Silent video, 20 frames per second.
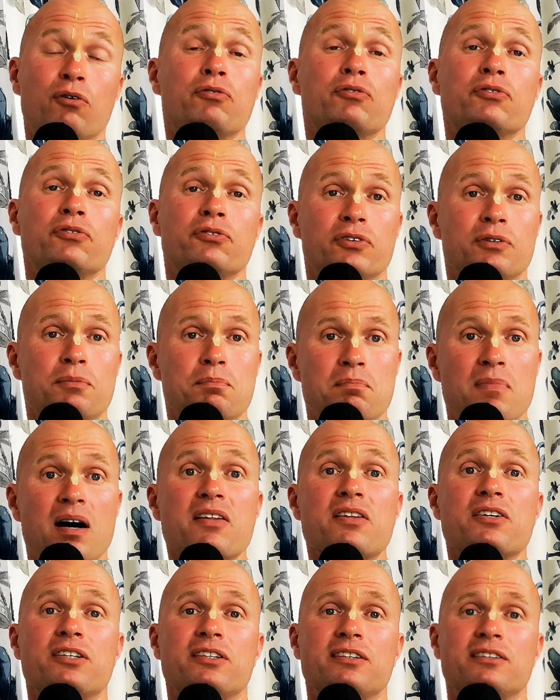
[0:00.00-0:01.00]
of
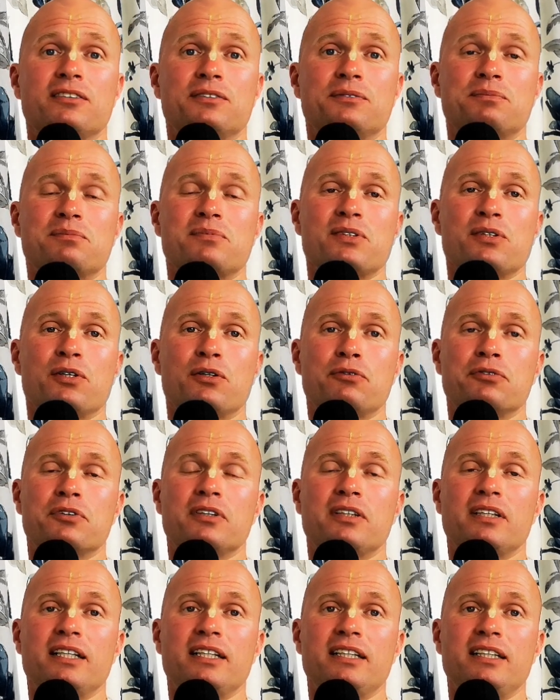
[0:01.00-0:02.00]
mother of
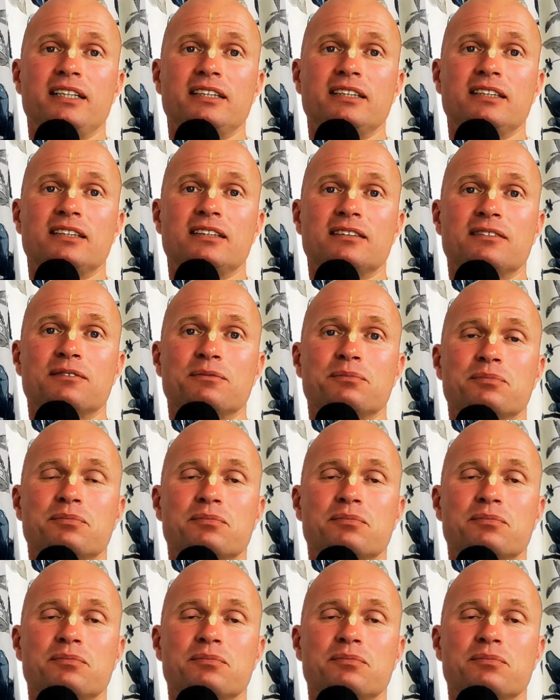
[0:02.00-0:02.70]
the ladies.